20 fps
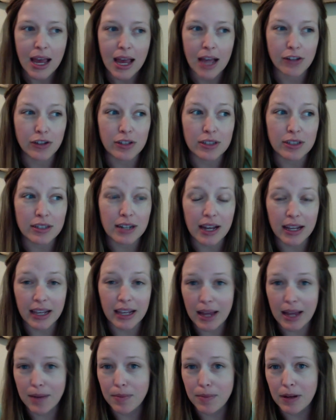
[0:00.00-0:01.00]
and just
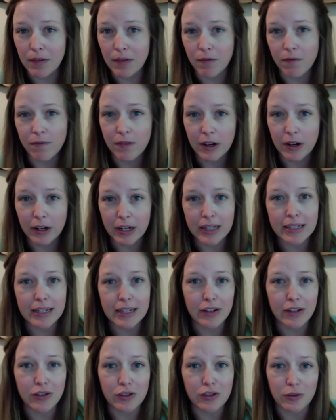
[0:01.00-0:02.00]
again being very
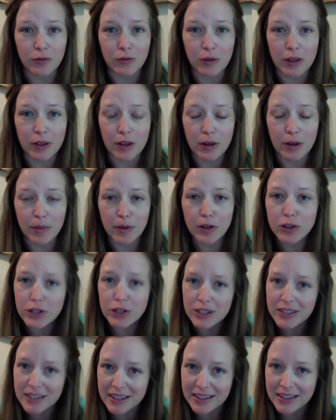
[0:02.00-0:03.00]
intentional with our
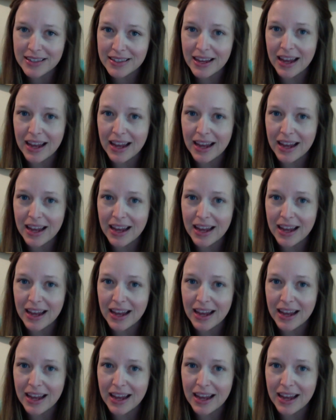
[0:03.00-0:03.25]
purchases.